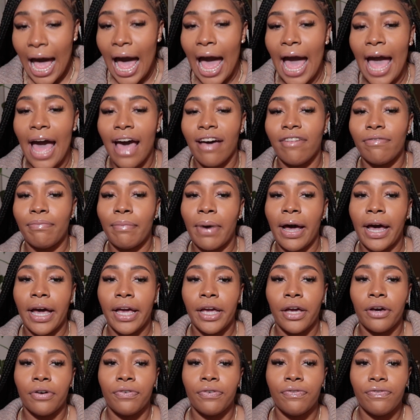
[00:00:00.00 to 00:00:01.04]
I have
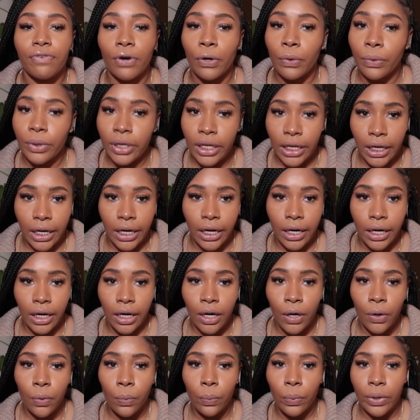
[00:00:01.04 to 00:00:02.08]
my phone
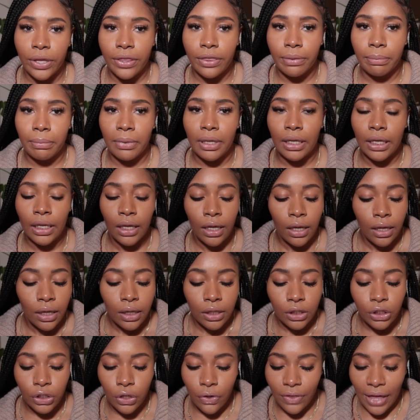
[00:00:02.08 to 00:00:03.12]
here with me
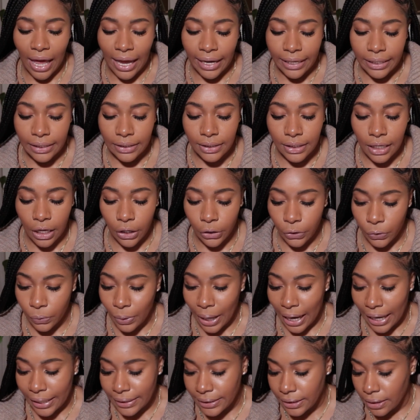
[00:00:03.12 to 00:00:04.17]
so that I can tell you
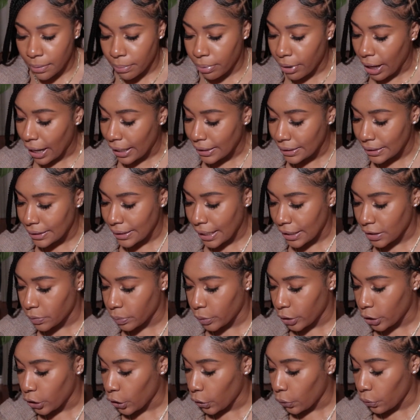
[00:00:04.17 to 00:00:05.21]
guys the prices as
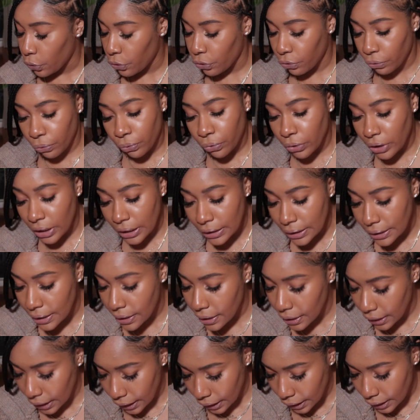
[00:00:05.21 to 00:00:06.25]
we go through these
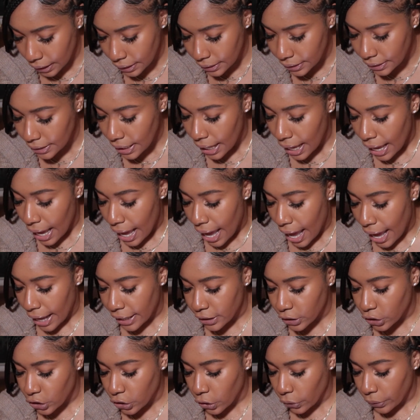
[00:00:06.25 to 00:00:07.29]
things.
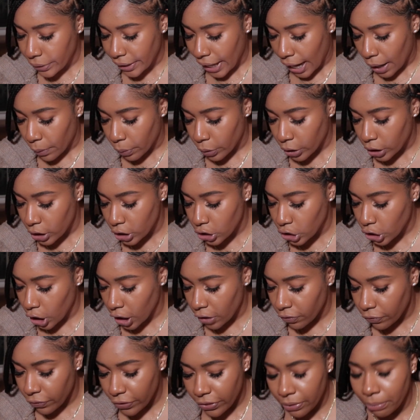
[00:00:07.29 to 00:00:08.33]
And so yeah, we're gonna start
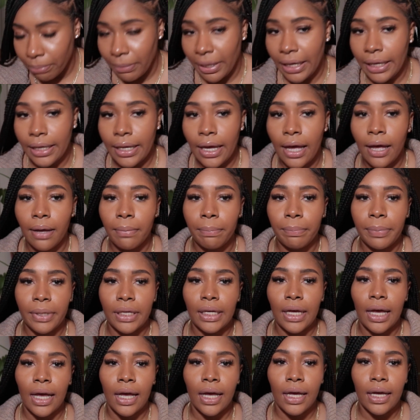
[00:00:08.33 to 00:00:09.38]
off with makeup
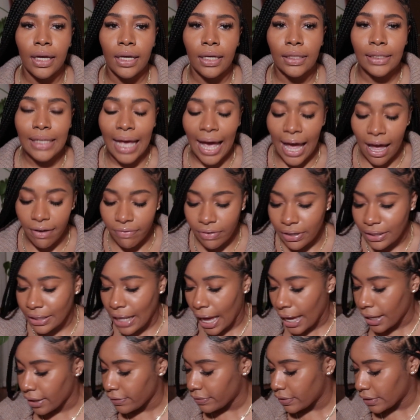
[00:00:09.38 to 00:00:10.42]
because I have a
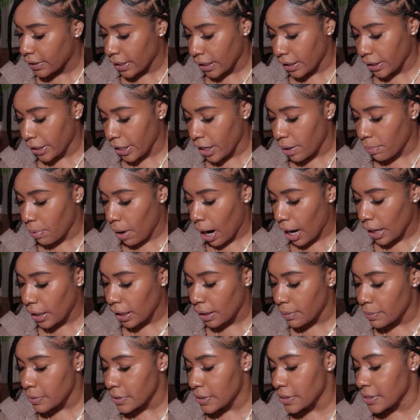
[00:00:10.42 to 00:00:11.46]
lot of skincare
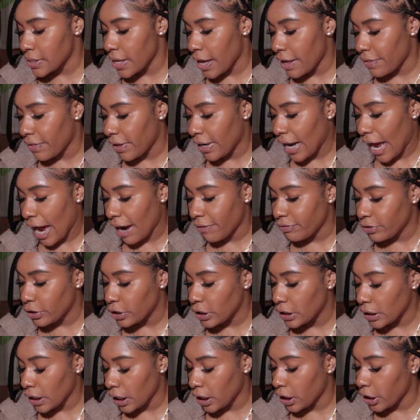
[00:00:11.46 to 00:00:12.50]
products, and then after
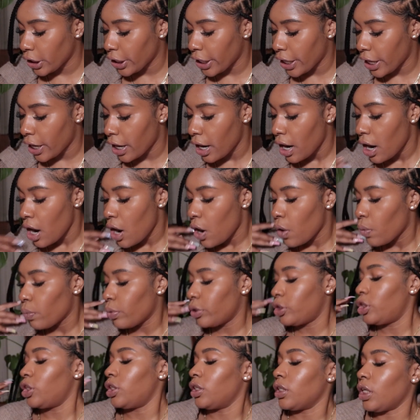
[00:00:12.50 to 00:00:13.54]
skincare,
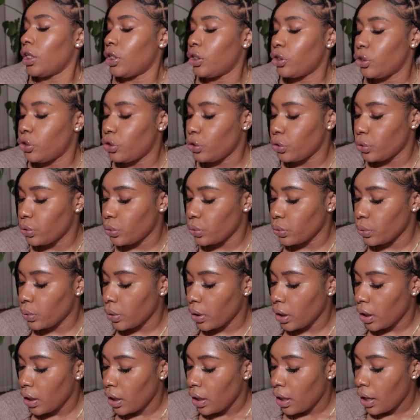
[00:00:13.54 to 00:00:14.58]
we're just gonna
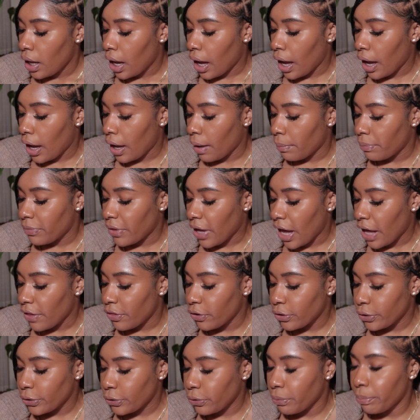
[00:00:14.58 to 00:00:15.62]
do the
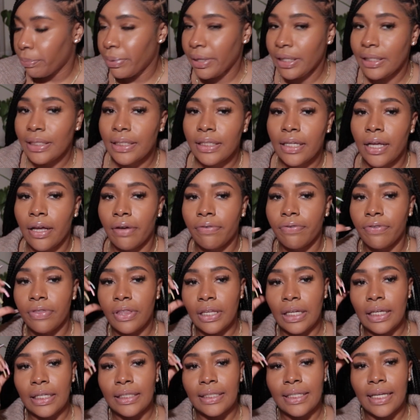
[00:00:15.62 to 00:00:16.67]
other little bits of
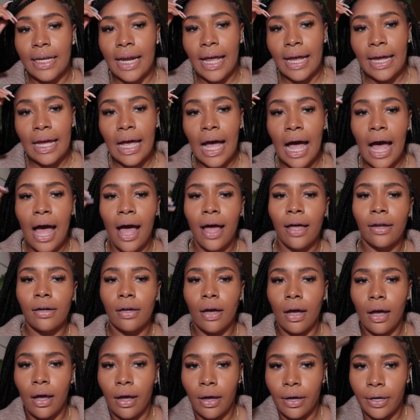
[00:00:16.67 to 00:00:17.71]
things that I
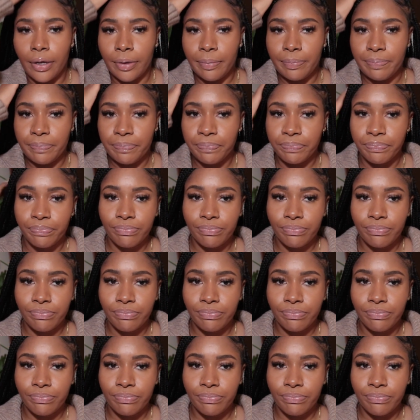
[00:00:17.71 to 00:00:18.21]
got.